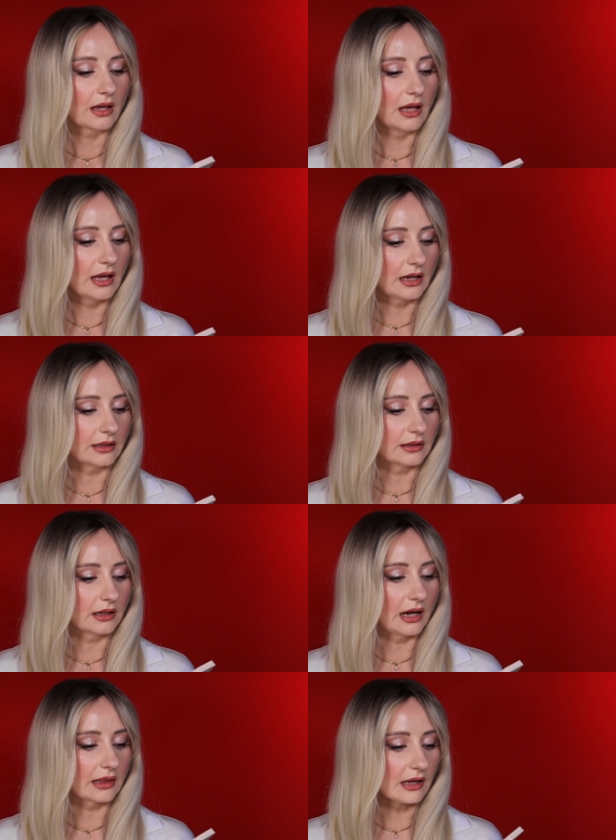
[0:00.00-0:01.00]

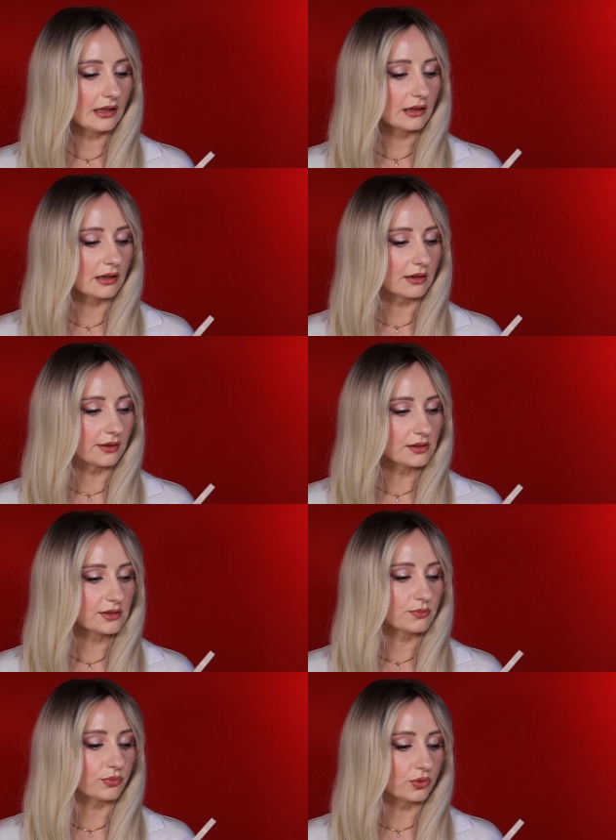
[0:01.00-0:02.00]
And I like
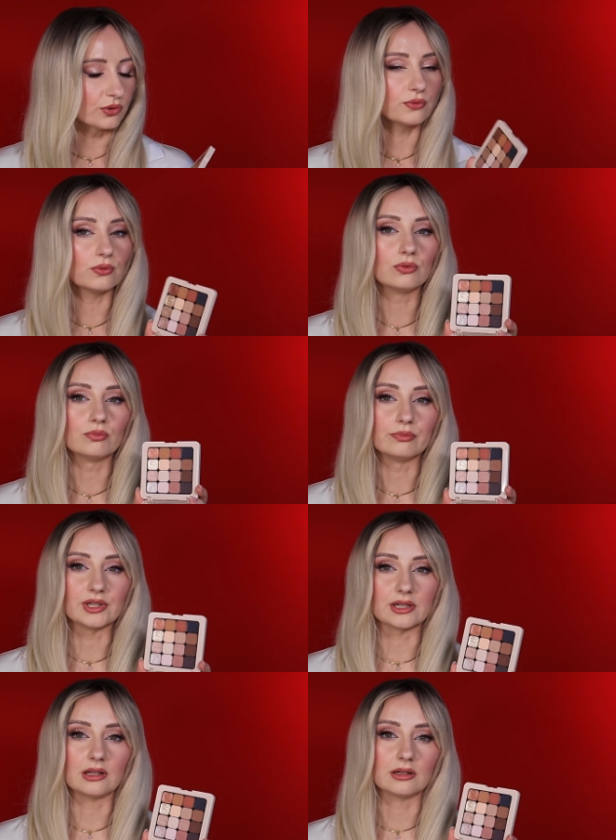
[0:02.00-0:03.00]
these beautiful
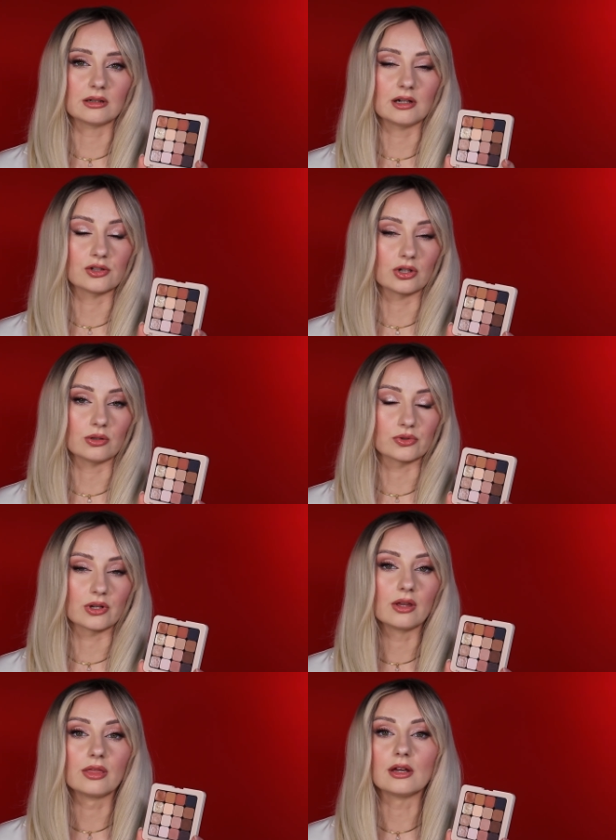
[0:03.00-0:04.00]
metallic eyeshadows.
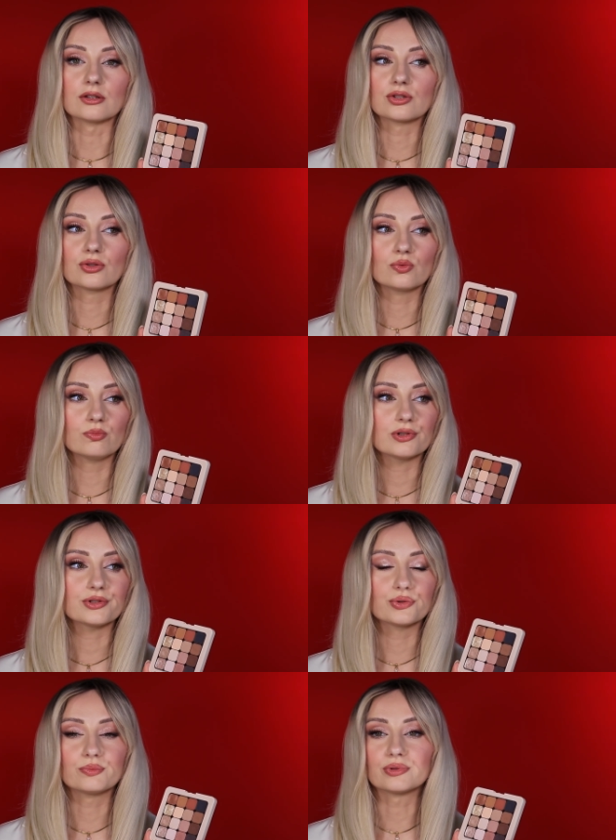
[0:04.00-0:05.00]
They're
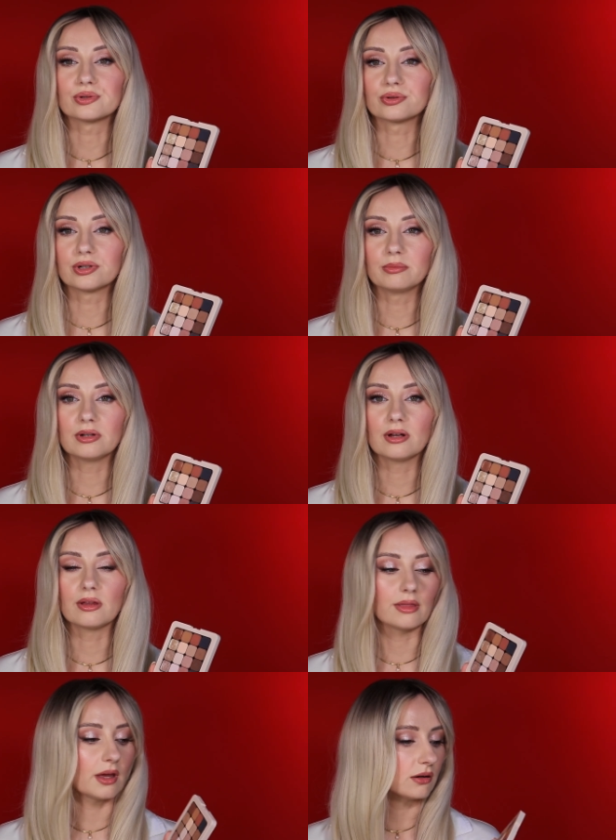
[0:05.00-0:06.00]
super creamy.
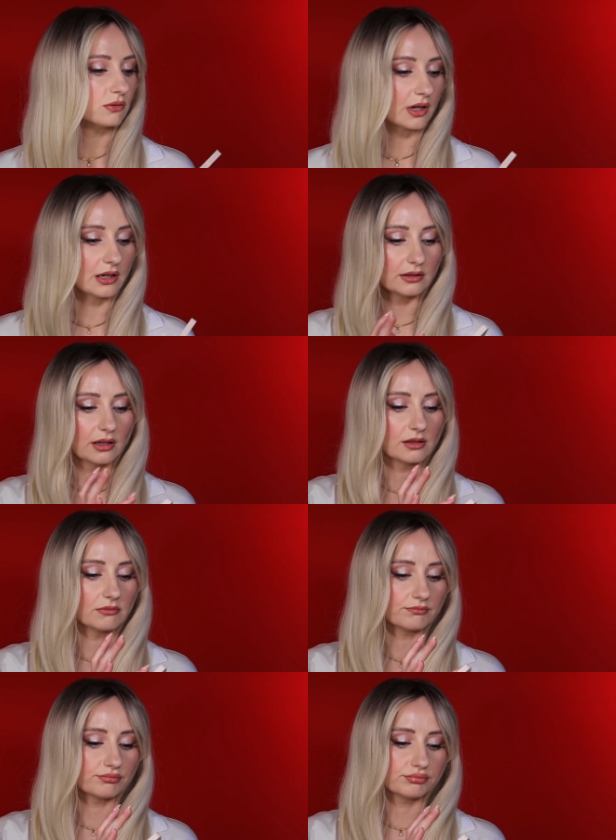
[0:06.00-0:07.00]
They're great.
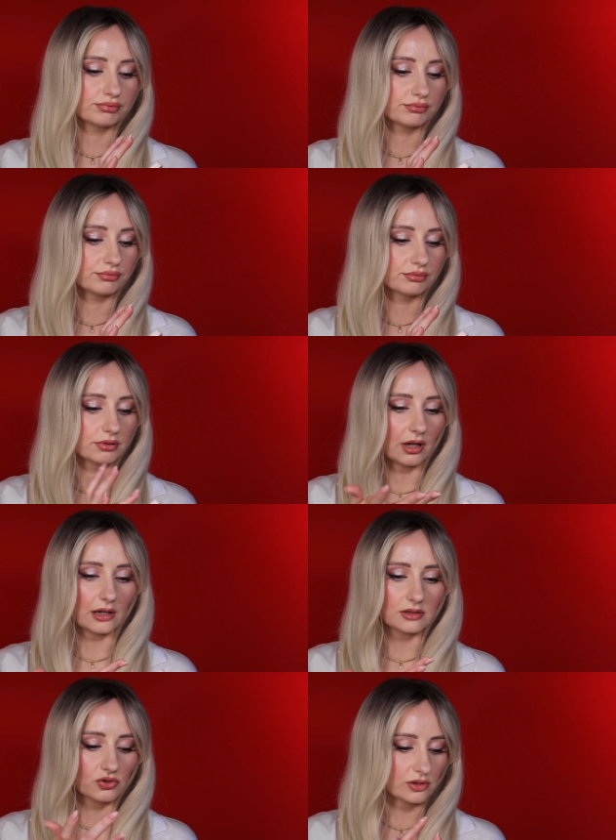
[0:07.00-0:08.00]
And
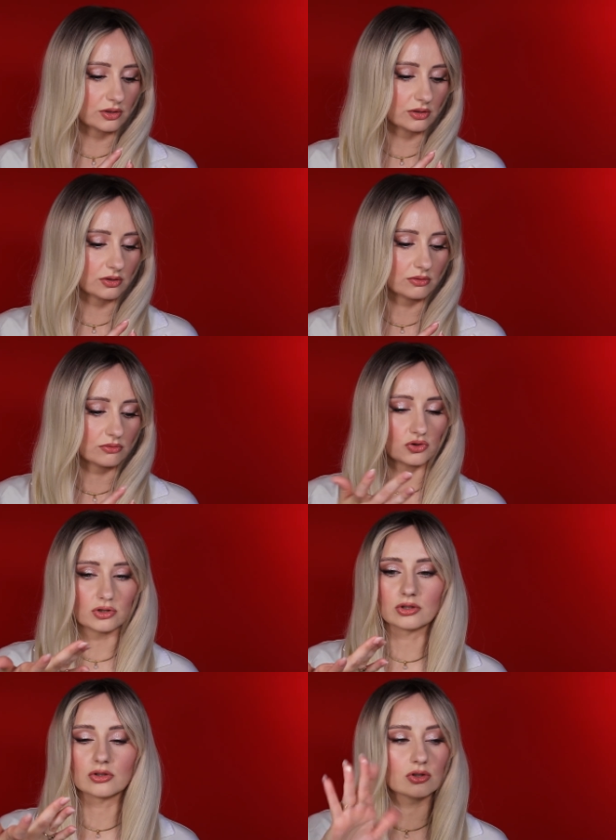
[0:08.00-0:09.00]
guys,
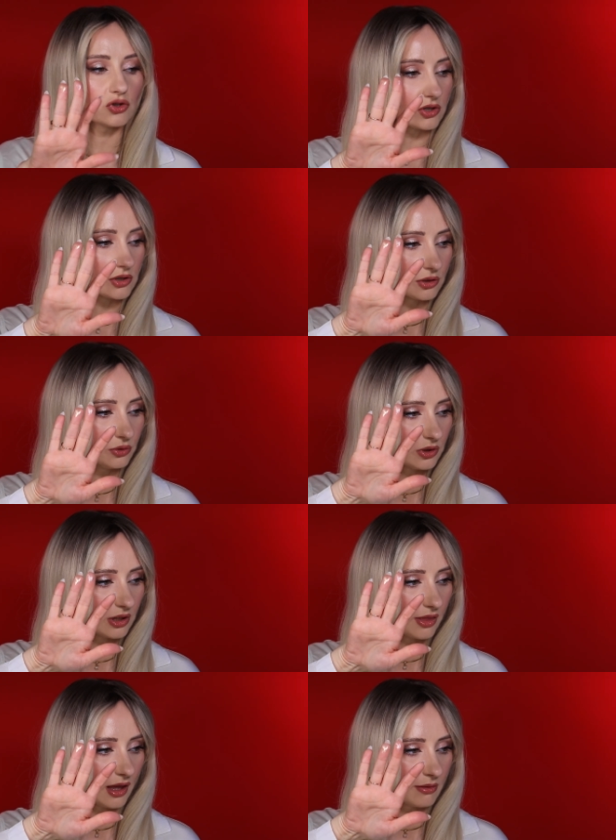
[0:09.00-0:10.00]
just look
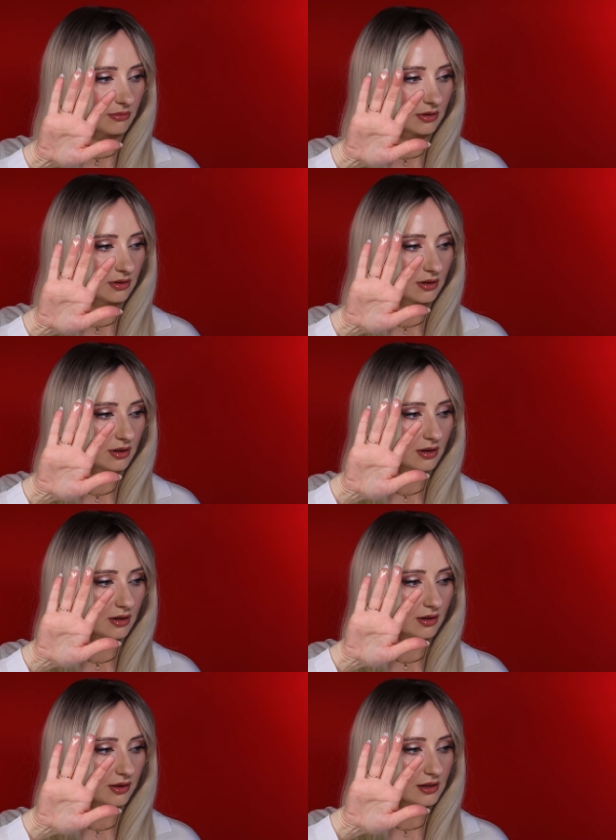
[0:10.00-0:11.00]
at them.
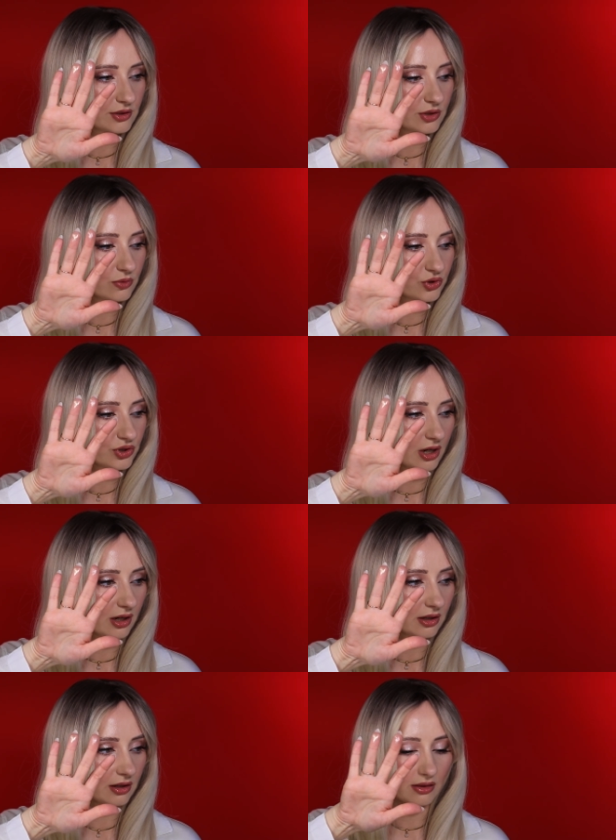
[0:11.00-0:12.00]
They're so
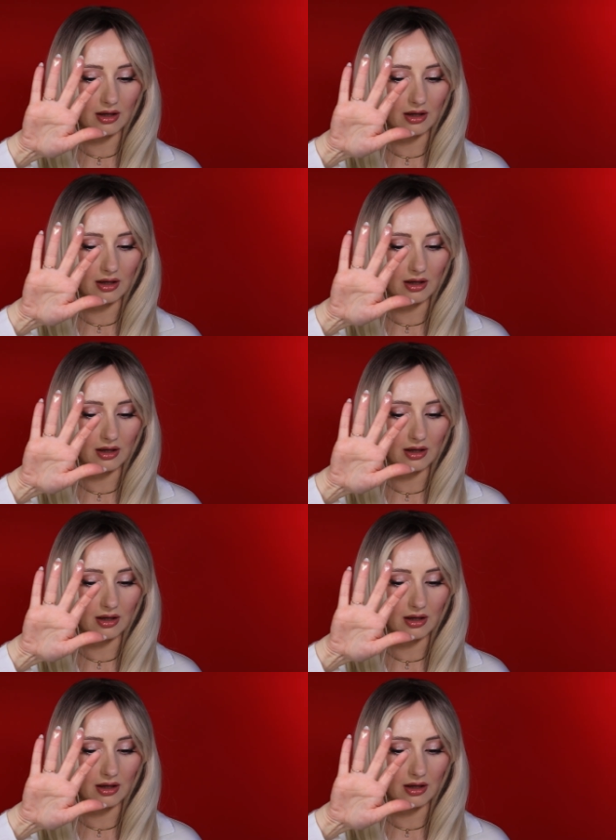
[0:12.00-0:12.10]
shiny.